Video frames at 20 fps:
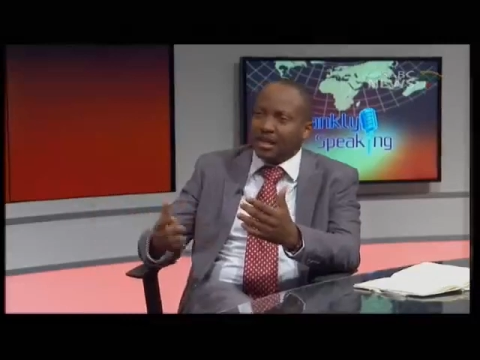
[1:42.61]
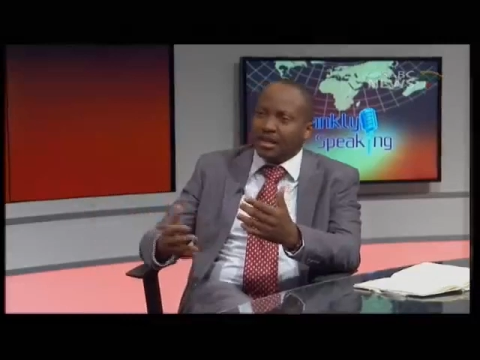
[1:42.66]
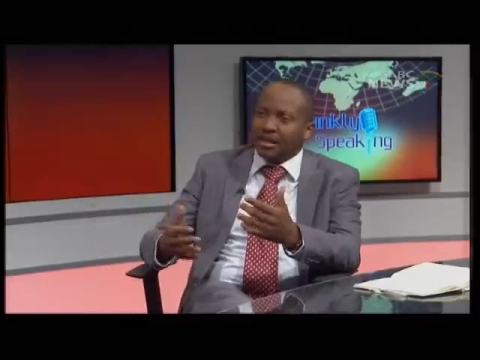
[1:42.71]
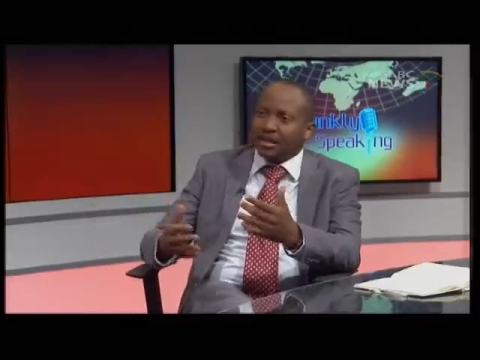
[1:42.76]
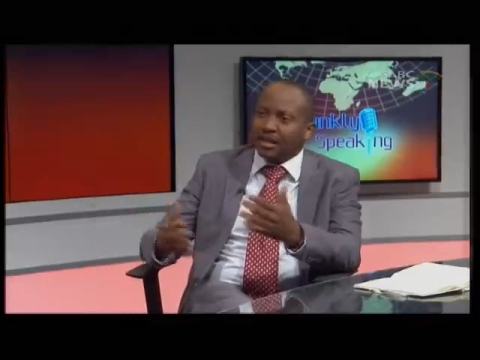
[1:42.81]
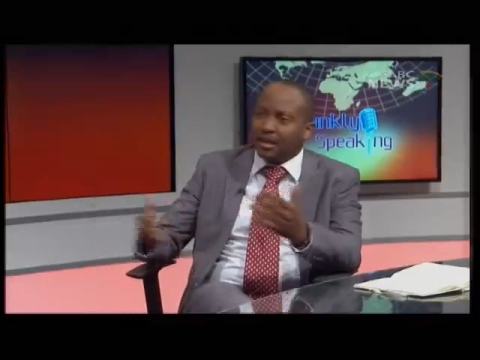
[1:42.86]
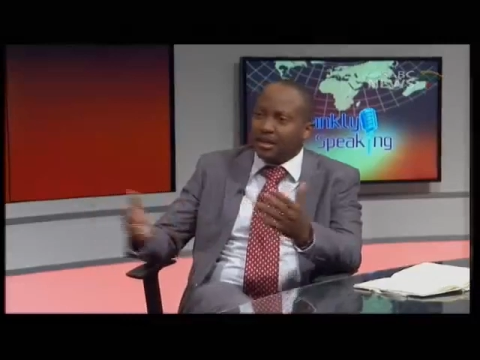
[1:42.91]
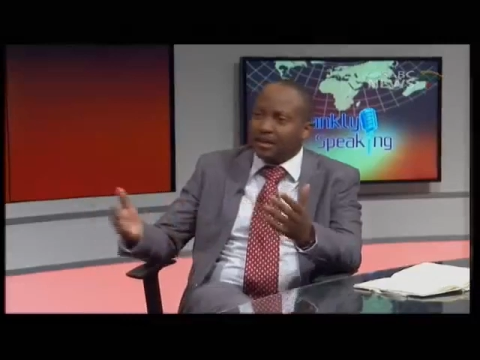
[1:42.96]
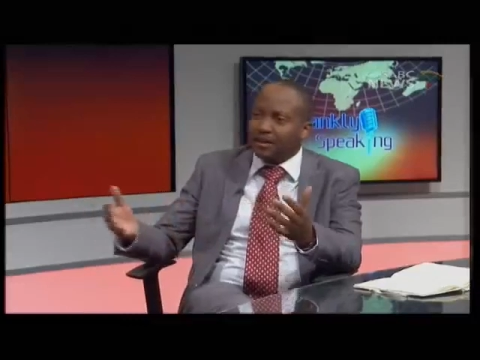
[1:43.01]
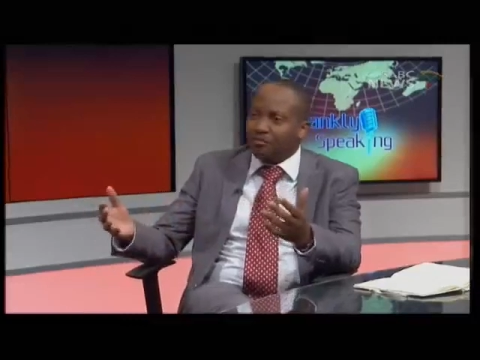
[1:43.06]

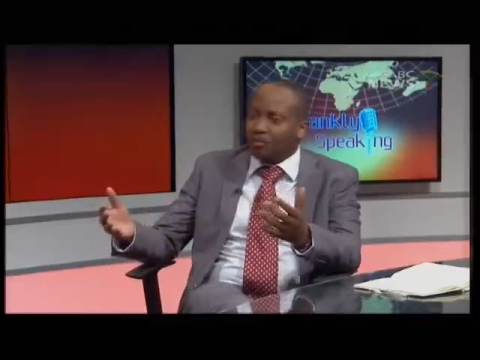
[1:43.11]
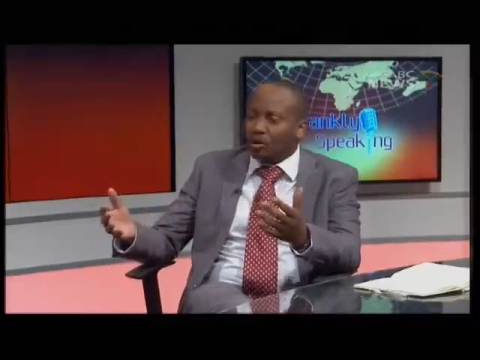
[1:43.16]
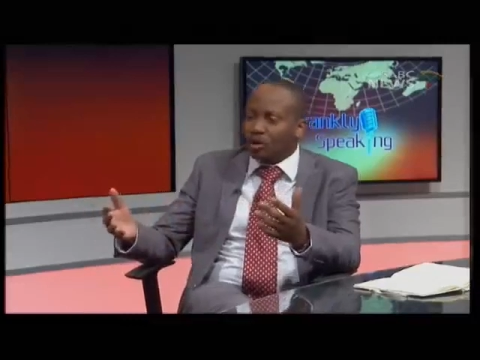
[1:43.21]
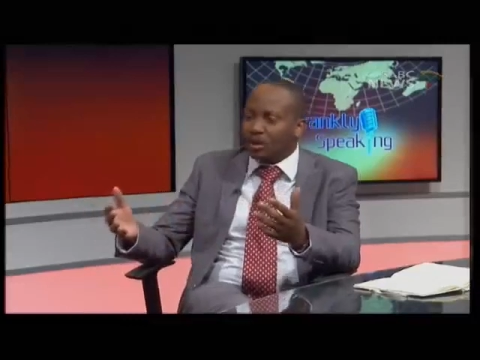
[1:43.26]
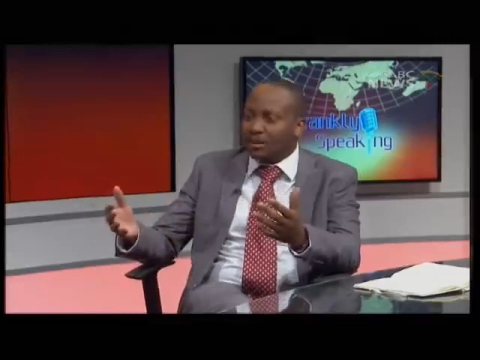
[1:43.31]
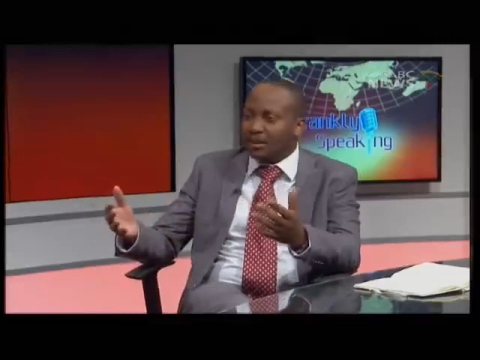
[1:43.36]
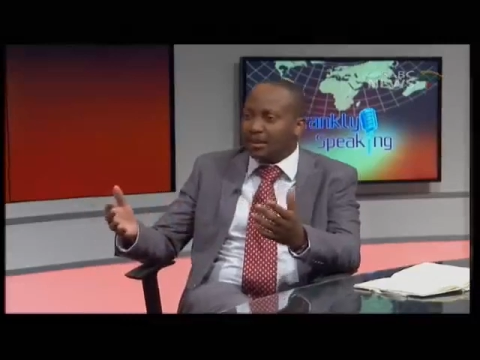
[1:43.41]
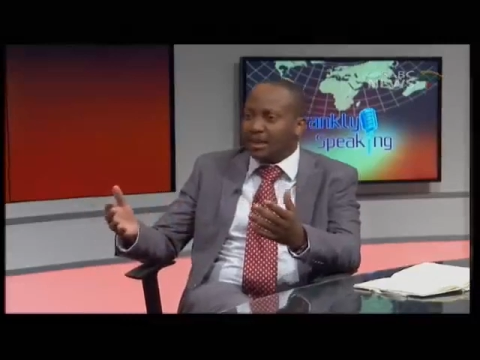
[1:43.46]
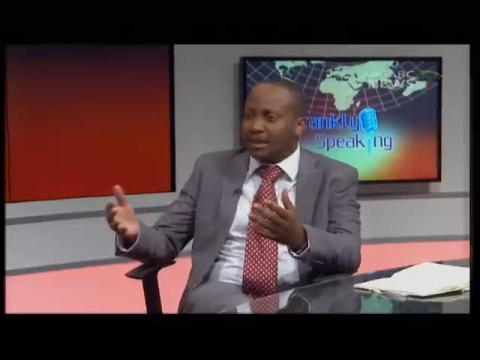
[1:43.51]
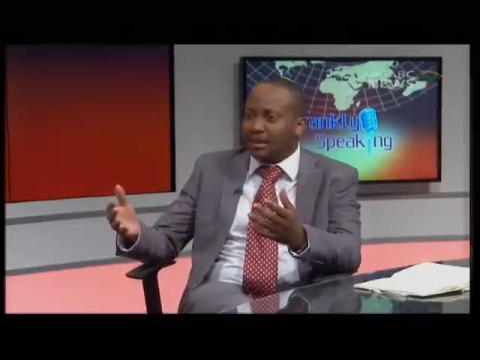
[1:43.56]
really in
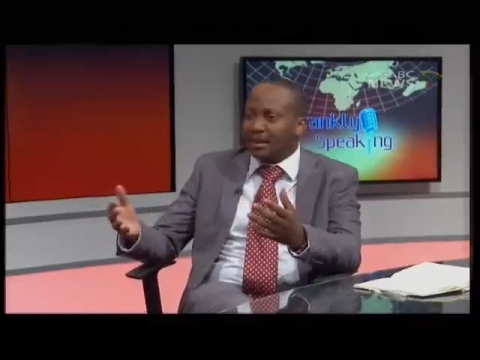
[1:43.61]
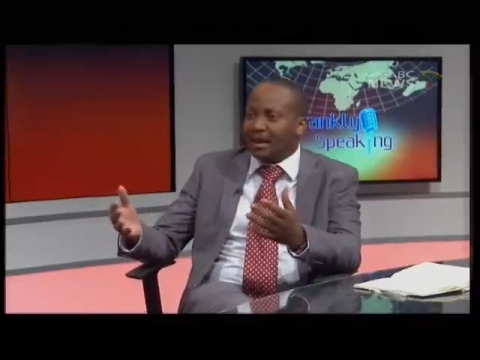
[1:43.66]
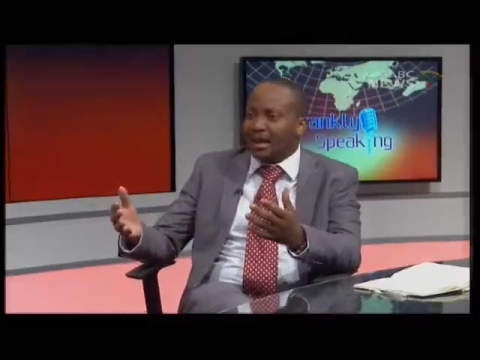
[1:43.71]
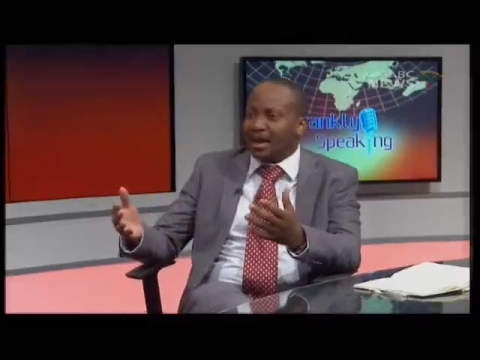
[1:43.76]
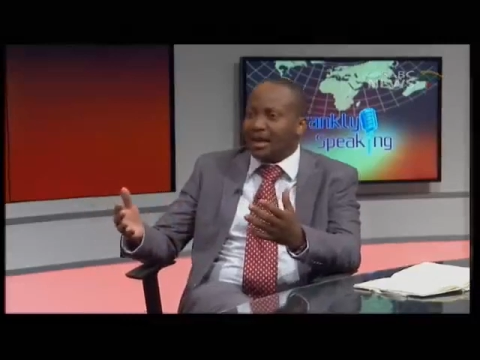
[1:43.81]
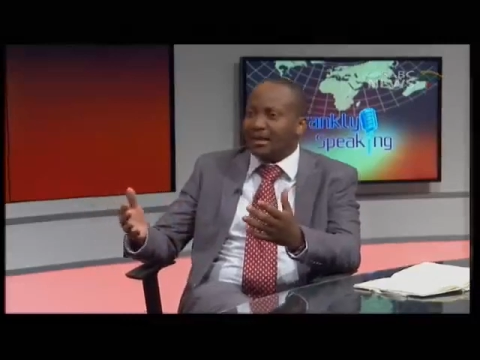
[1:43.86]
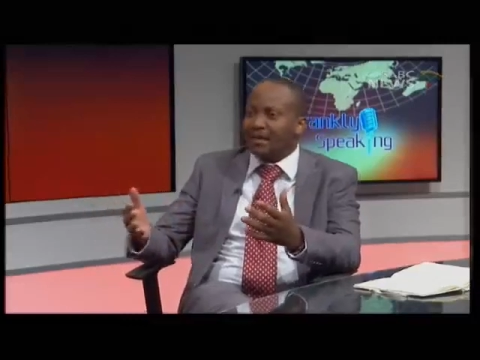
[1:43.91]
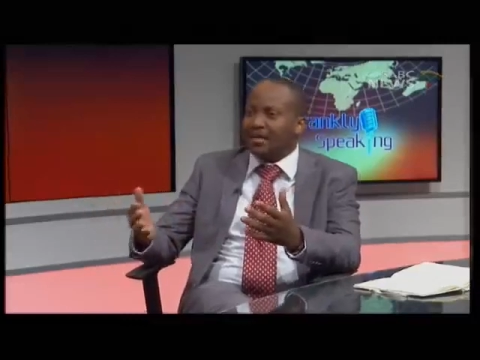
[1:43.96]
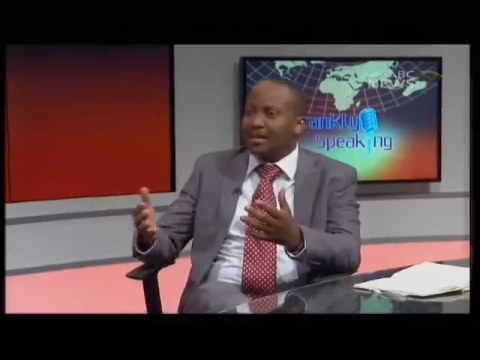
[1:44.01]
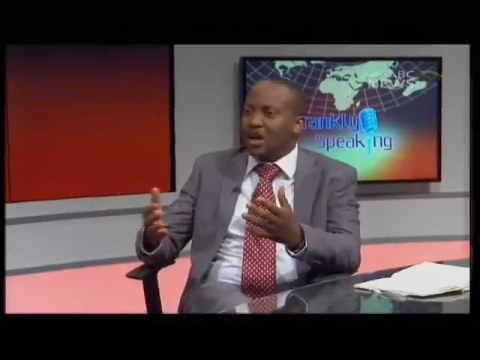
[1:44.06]
broad
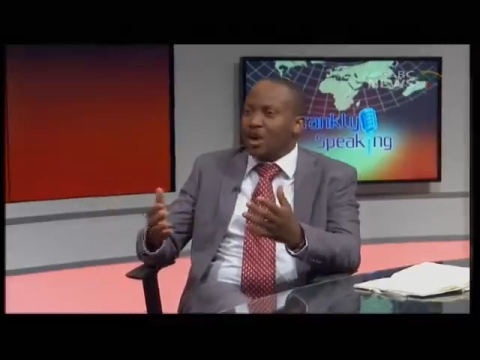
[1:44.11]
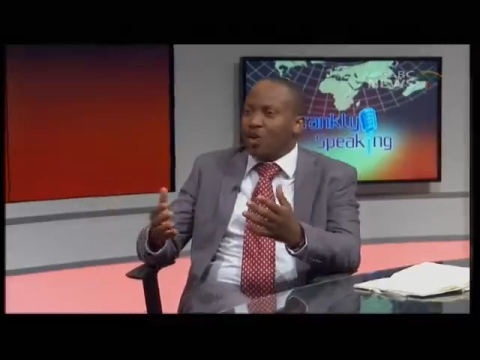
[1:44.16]
daylight,